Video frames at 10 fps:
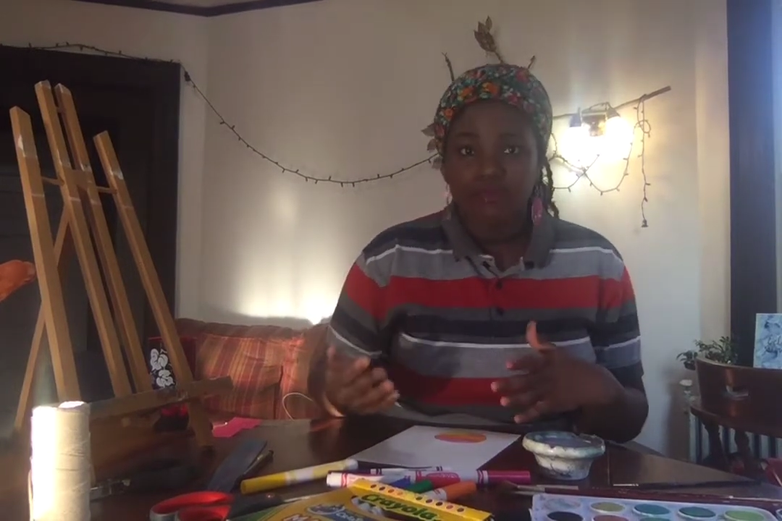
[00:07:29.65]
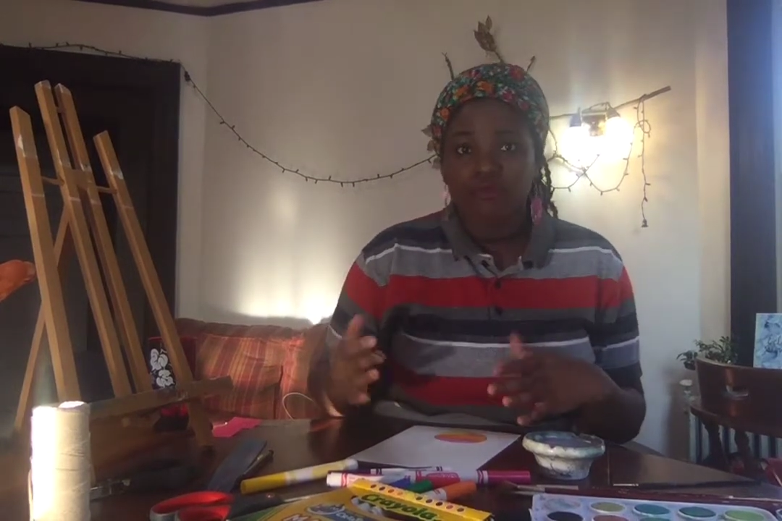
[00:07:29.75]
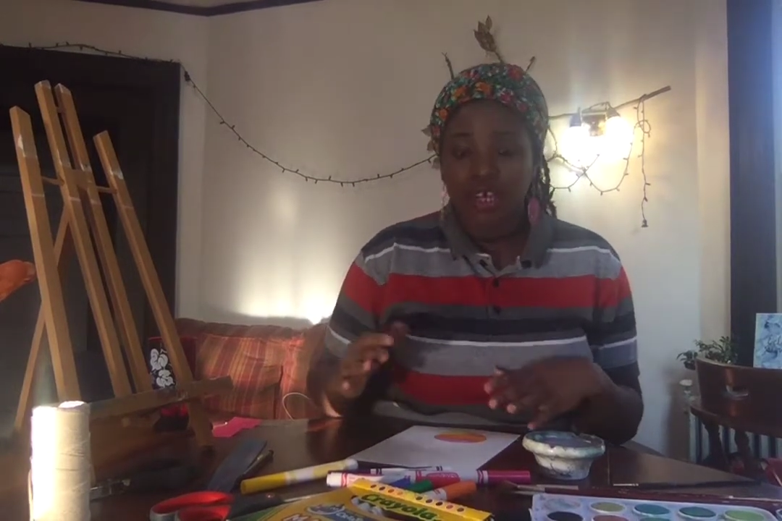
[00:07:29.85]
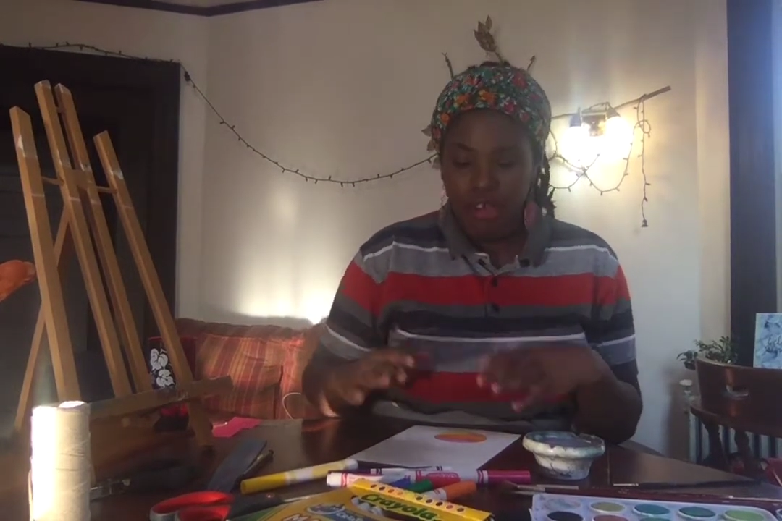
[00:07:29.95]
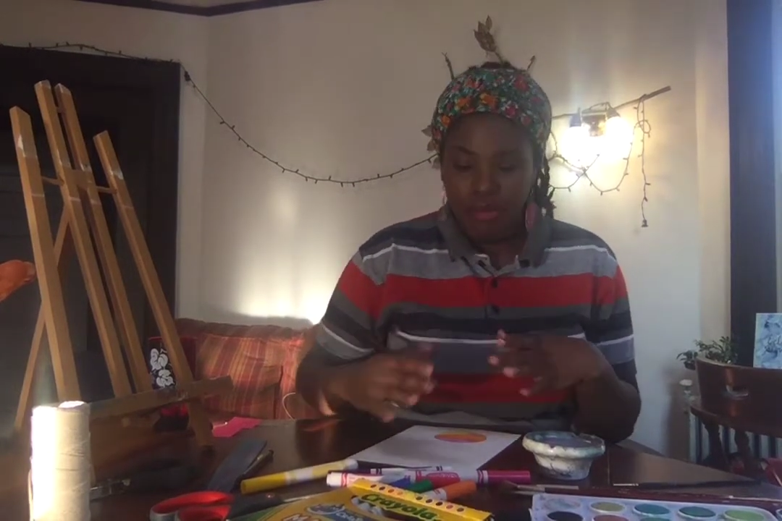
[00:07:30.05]

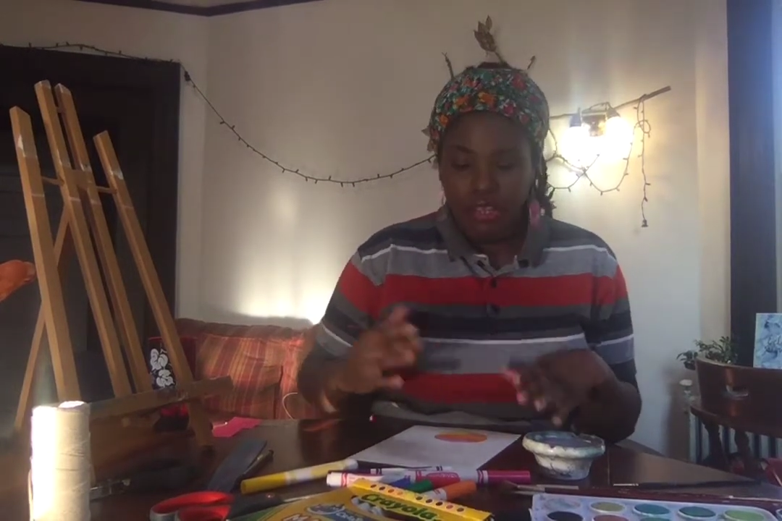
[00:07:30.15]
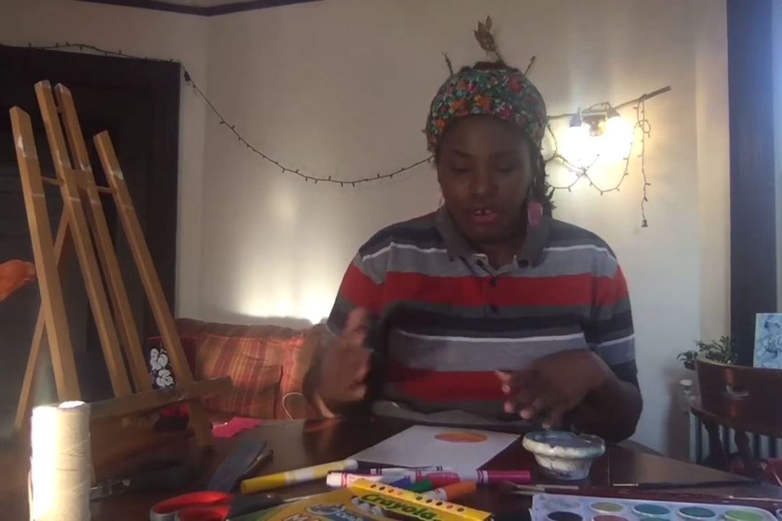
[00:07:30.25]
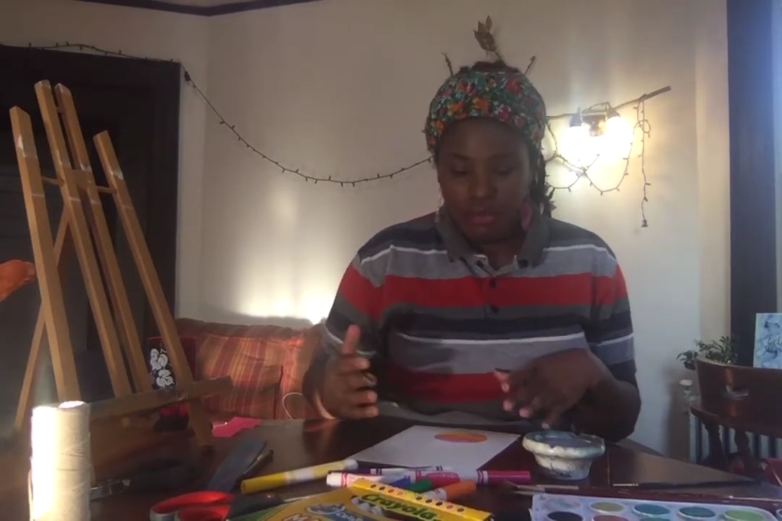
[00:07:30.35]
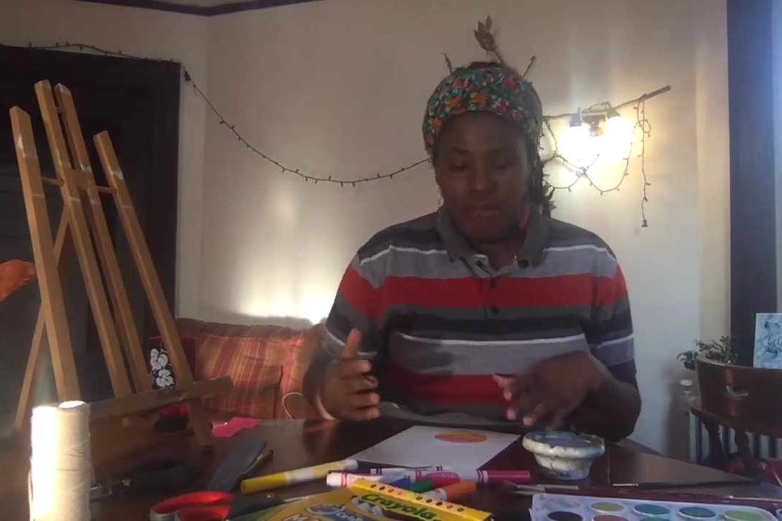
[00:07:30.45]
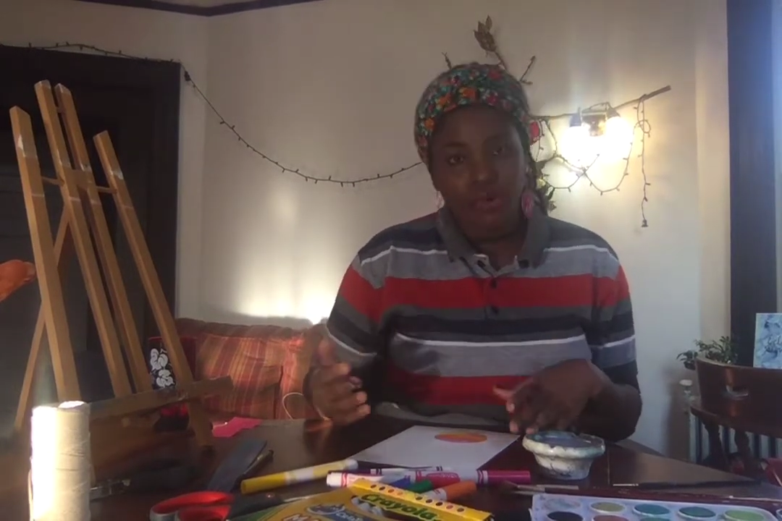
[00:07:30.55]
a little
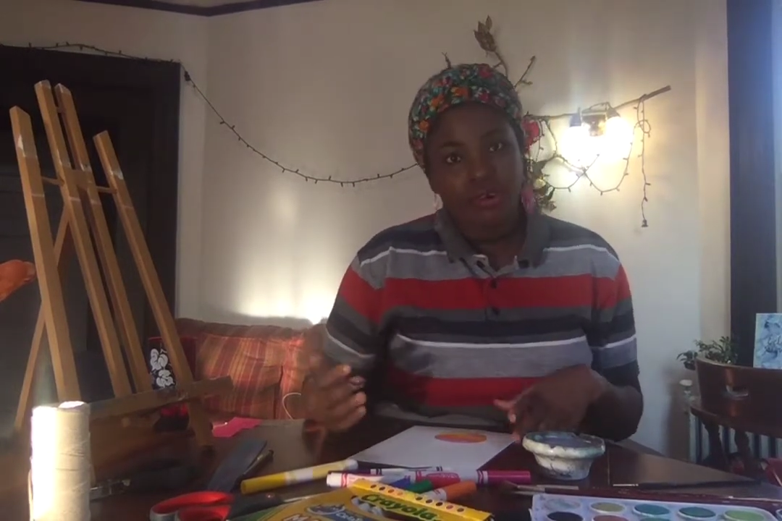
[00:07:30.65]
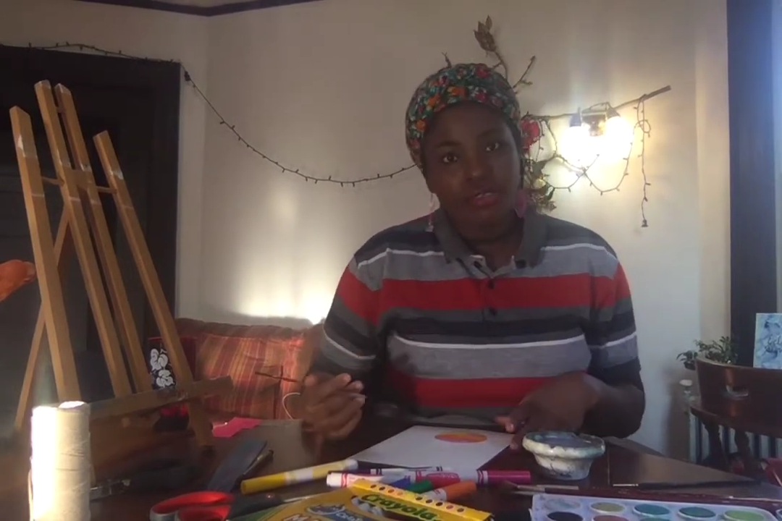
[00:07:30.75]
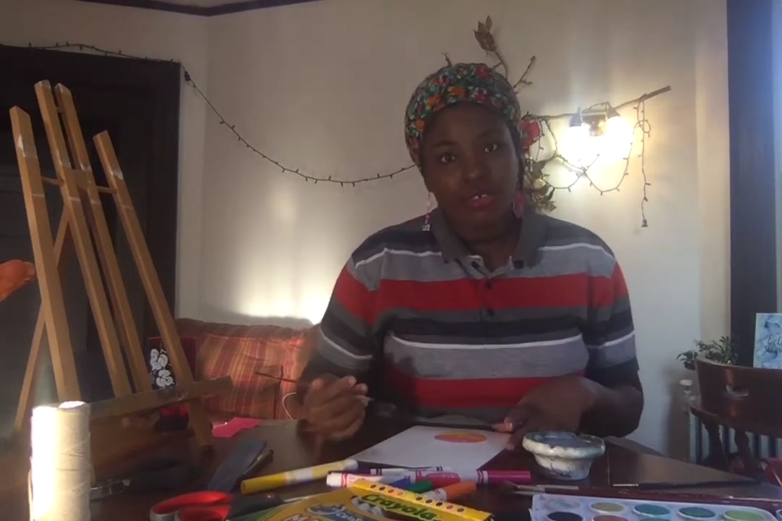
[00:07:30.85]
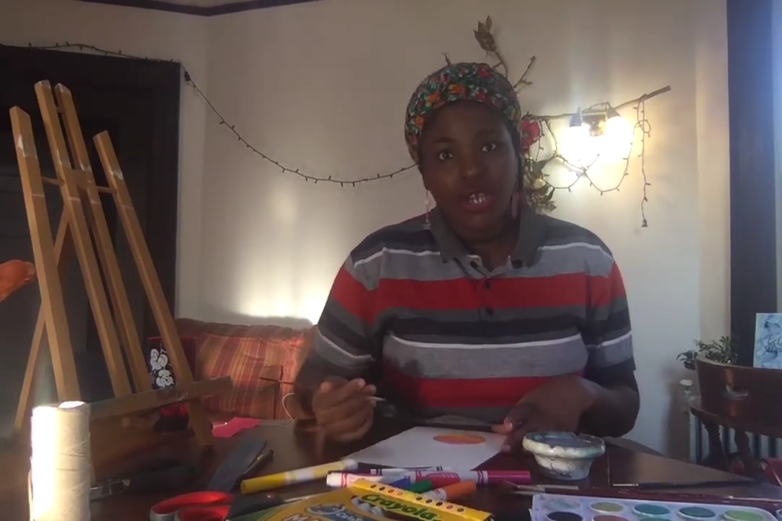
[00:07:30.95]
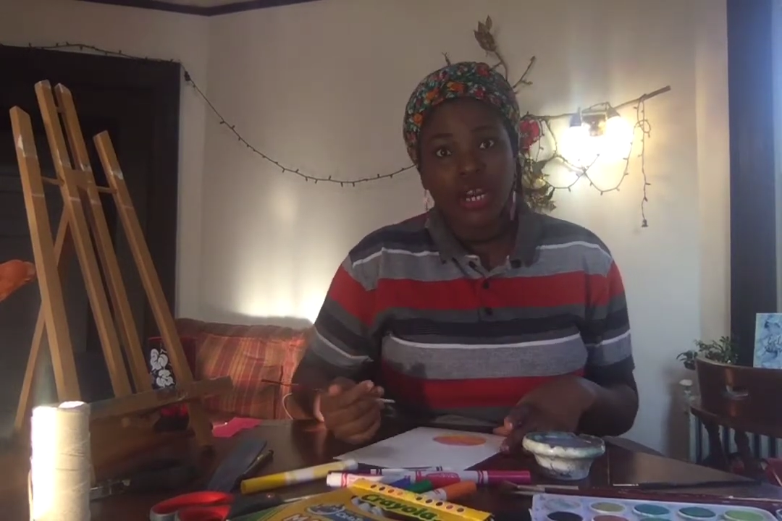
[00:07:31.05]
bit more of
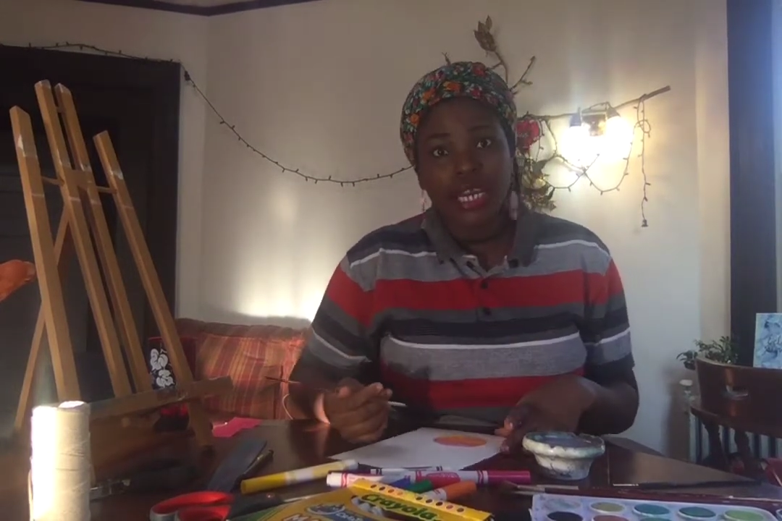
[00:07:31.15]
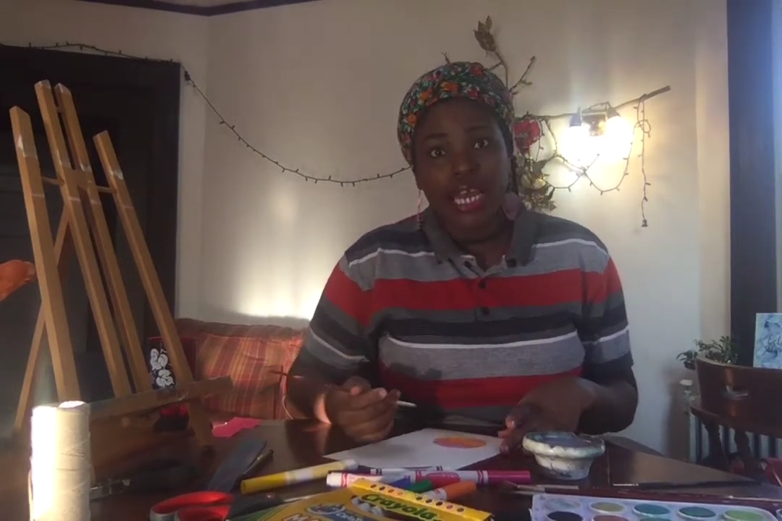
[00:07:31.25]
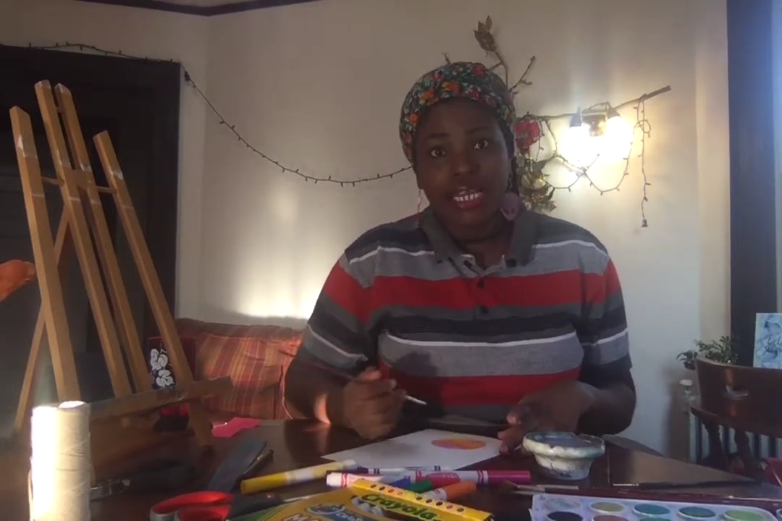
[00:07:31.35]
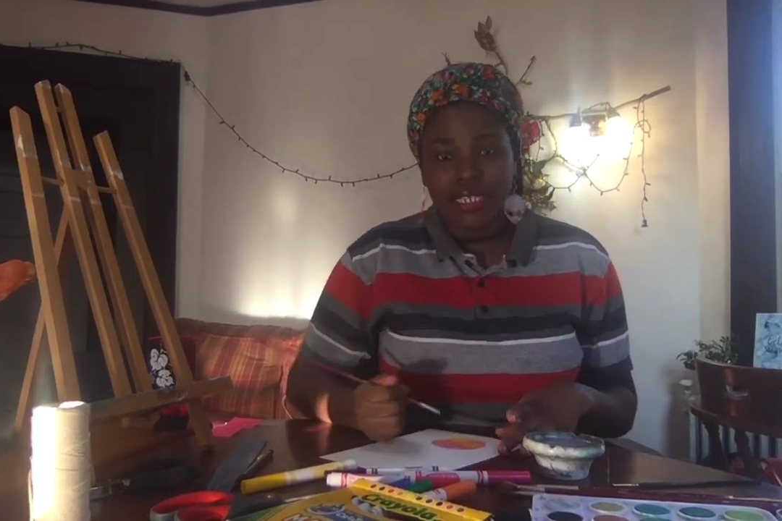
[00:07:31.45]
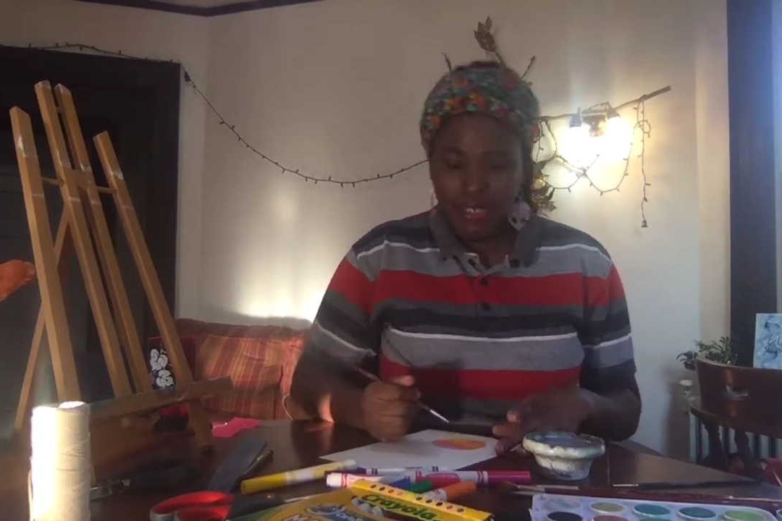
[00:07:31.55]
those hard
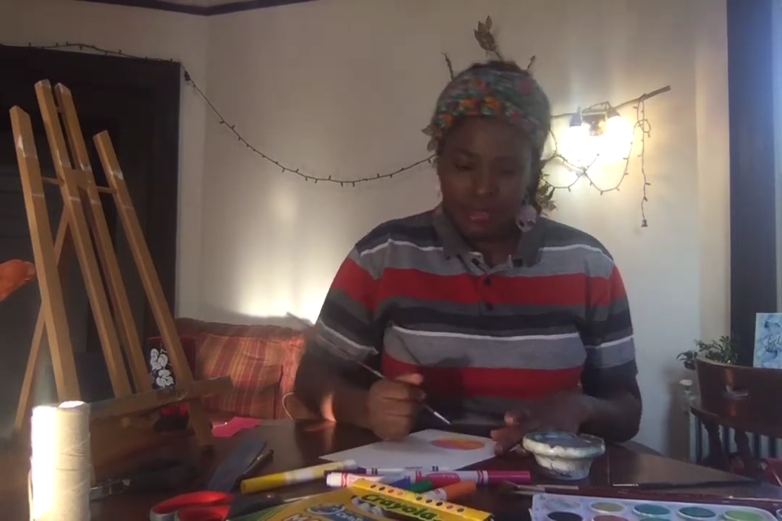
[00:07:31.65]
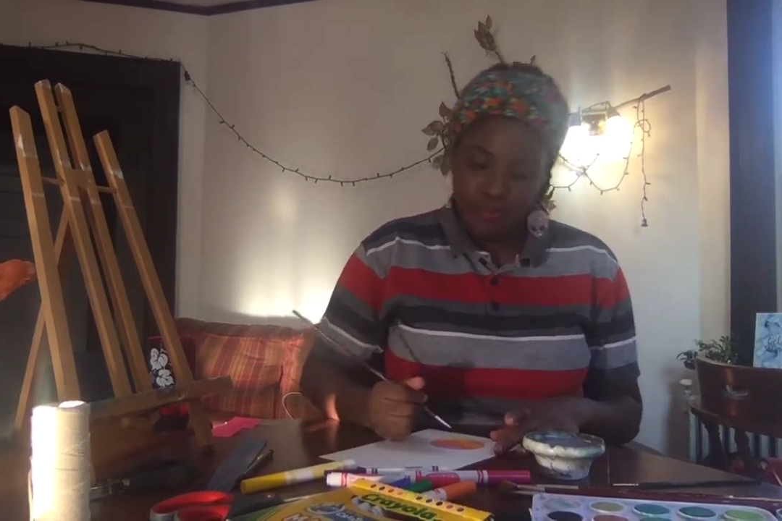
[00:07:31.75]
lines.